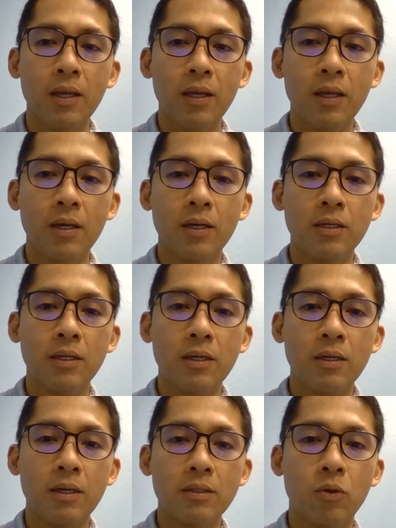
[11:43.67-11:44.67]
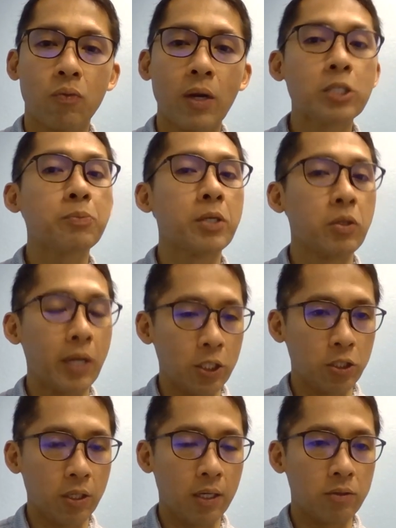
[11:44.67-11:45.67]
and the,
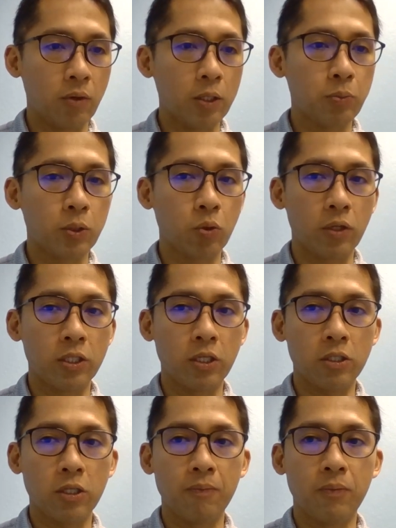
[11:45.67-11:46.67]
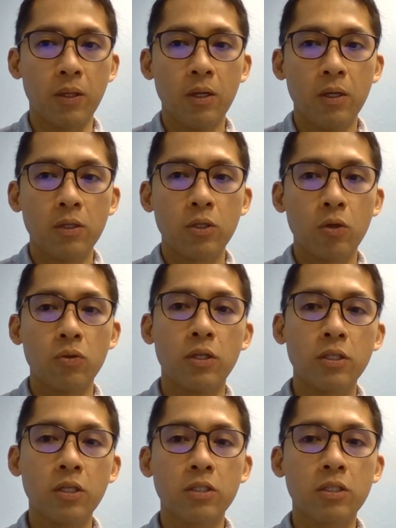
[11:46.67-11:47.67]
respiration, uh, the respiratory system. So
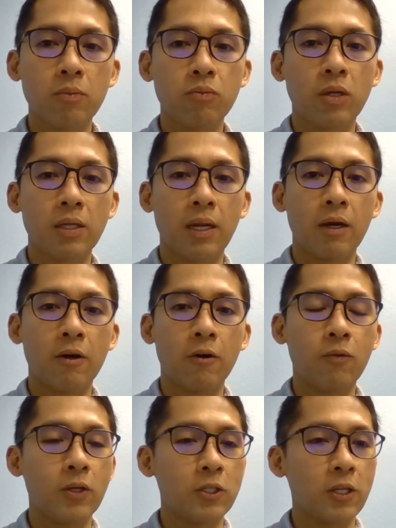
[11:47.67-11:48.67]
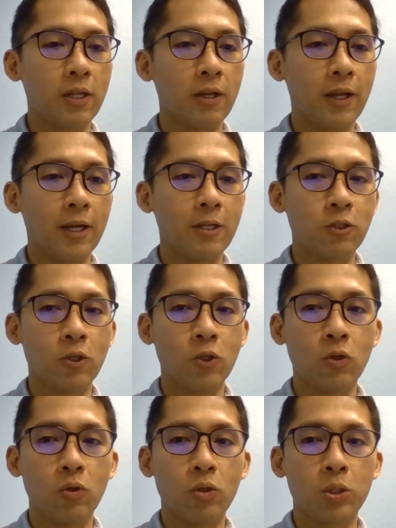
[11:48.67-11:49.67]
this is something that I always like to
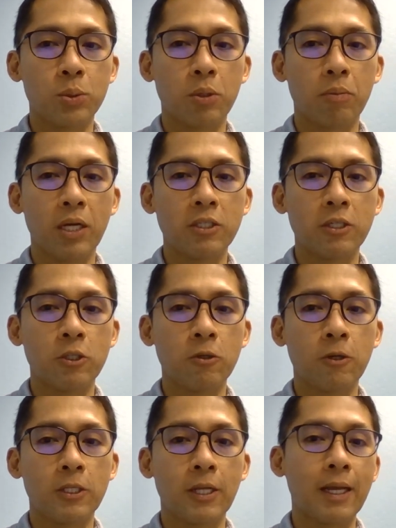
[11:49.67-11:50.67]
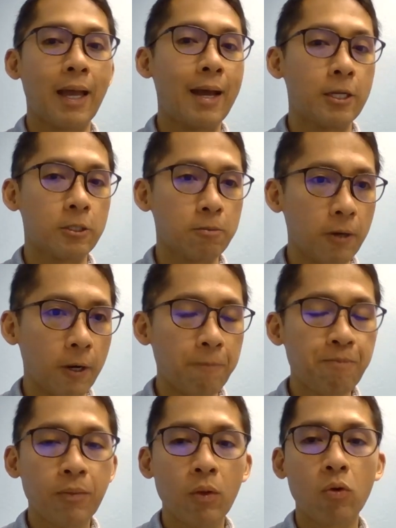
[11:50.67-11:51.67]
use for patients who has like asthma
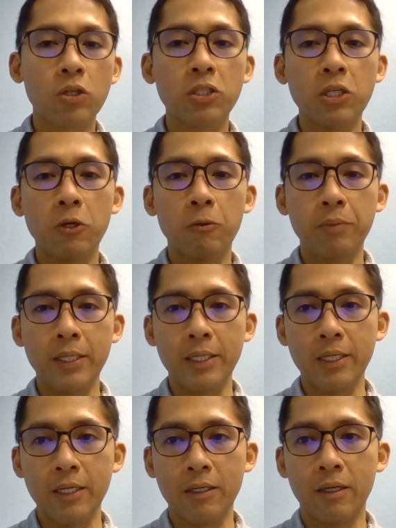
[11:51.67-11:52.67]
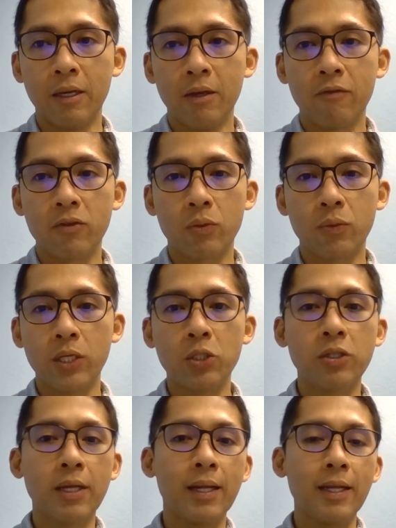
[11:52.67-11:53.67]
or COPD for the
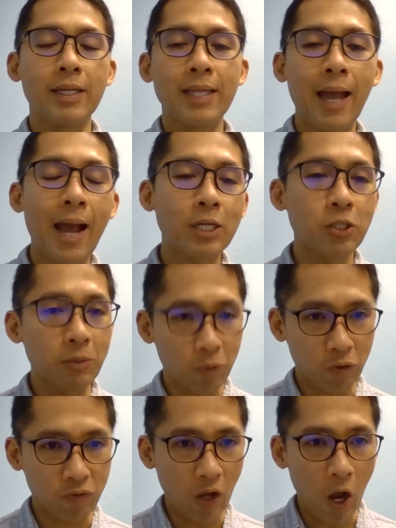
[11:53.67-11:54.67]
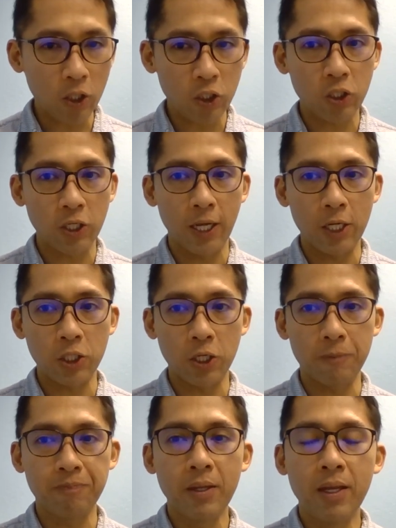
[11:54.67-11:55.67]
reason that it actually improves oxygenation
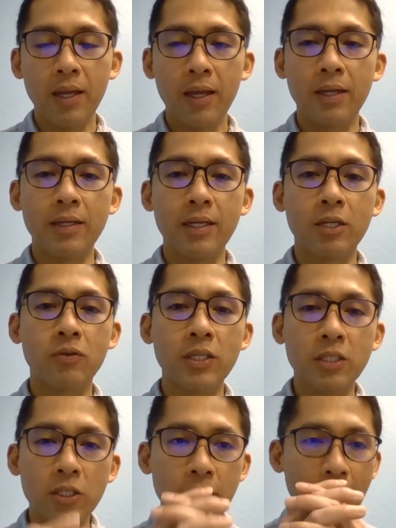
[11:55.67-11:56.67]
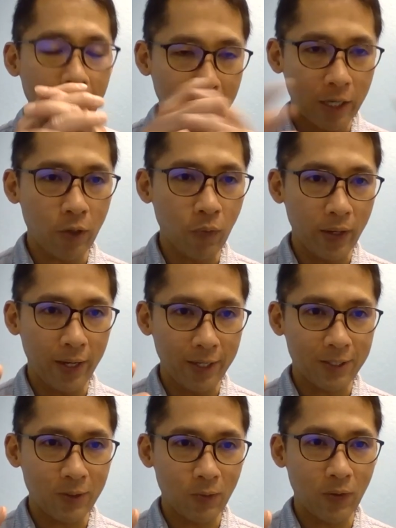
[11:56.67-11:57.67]
and increases the
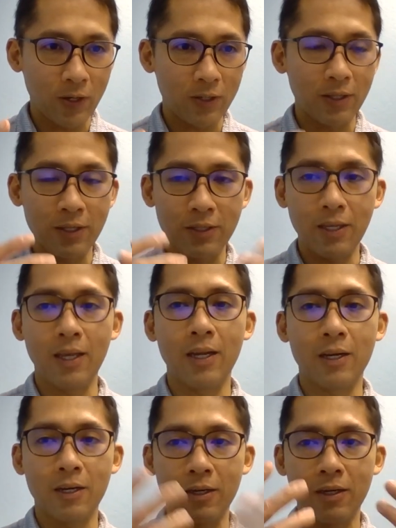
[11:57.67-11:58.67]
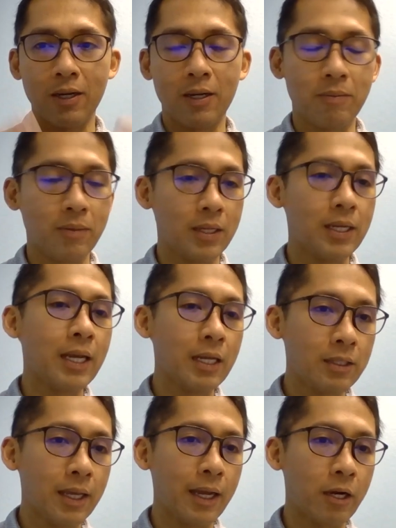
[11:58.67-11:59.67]
airways where these air um,
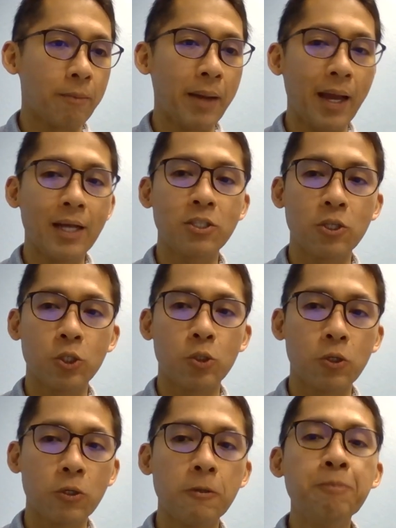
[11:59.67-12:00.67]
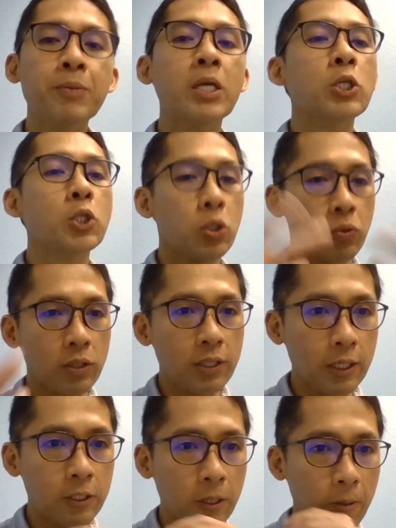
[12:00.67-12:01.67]
inhaled air passes through to
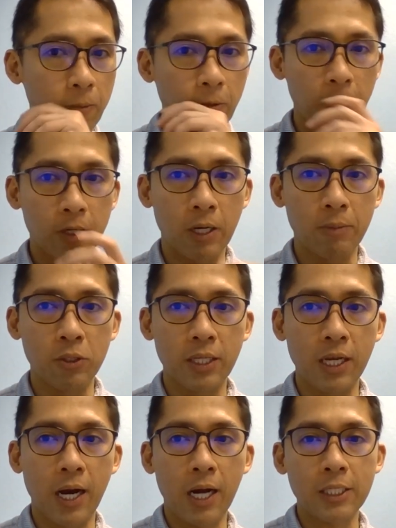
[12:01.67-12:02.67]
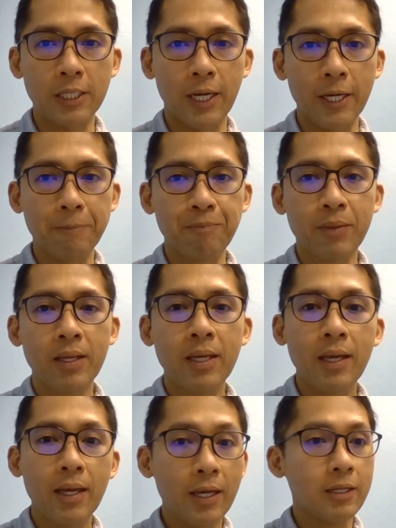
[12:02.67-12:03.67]
release more carbon dioxide.
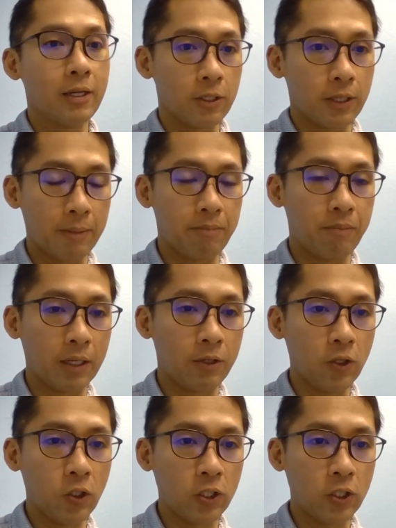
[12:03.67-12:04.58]
And a, a good